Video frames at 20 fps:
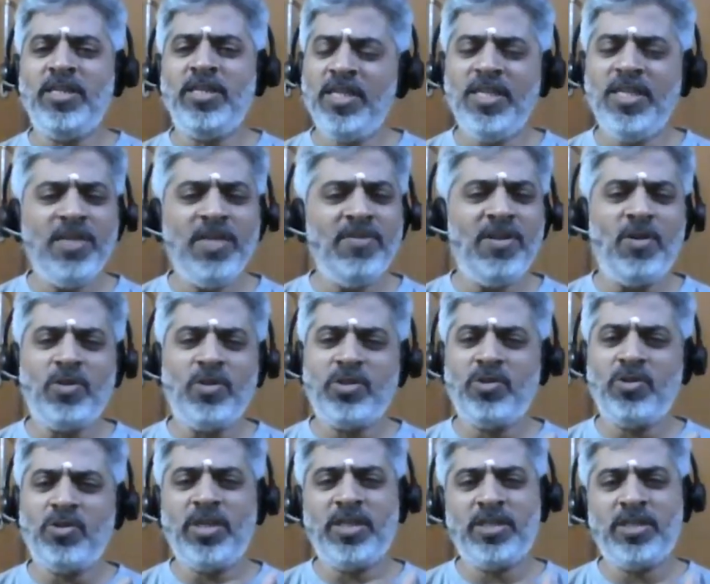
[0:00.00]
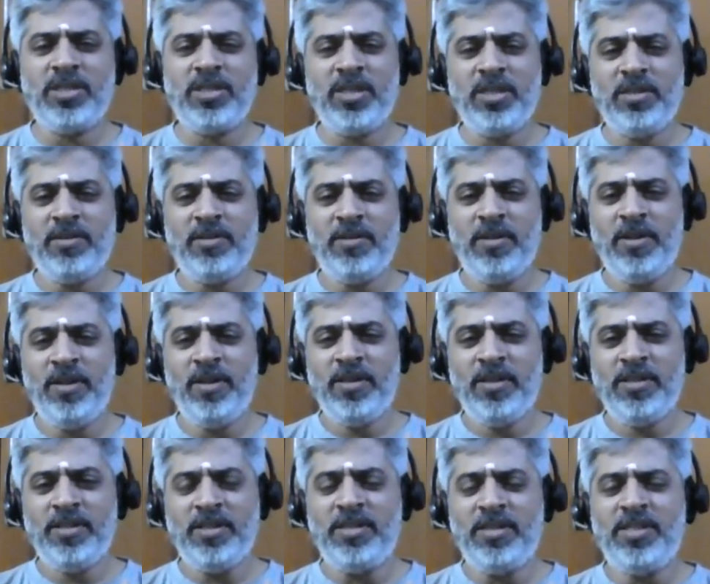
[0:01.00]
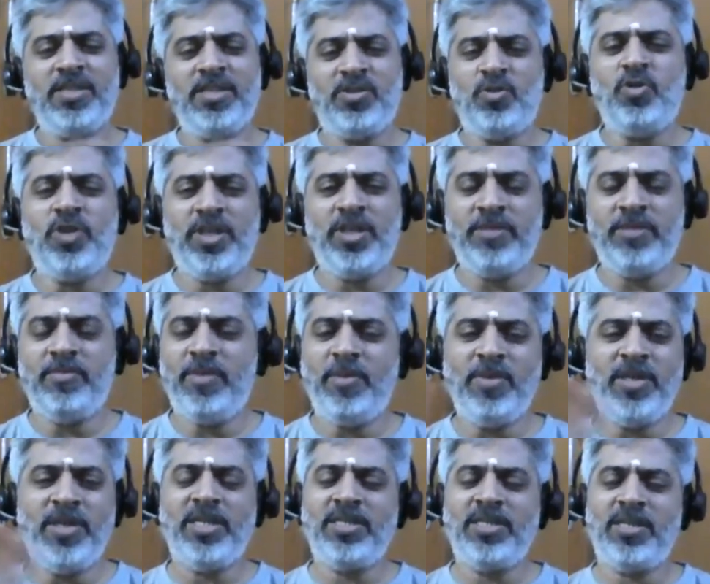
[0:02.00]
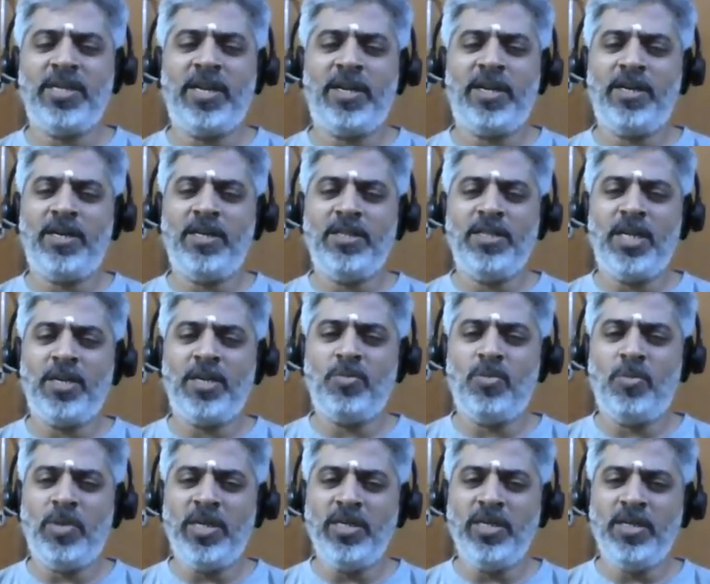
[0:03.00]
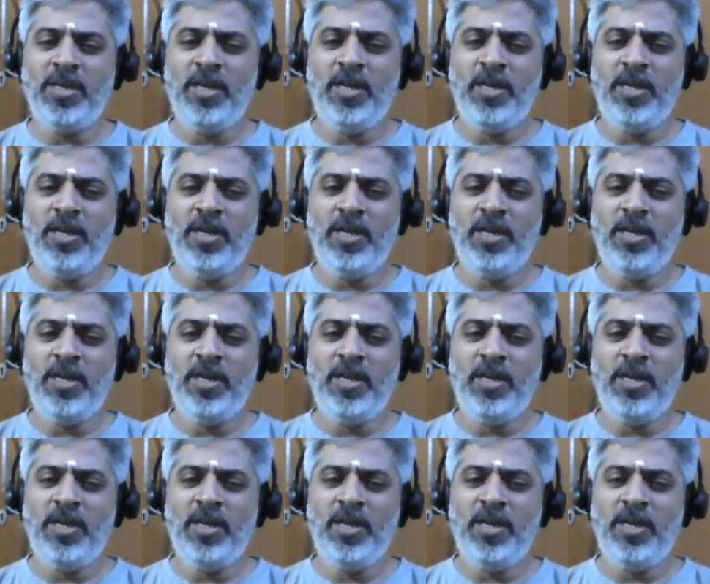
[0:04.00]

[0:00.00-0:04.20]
Then they will also understand that, yes, okay, maybe he has reacted in that moment.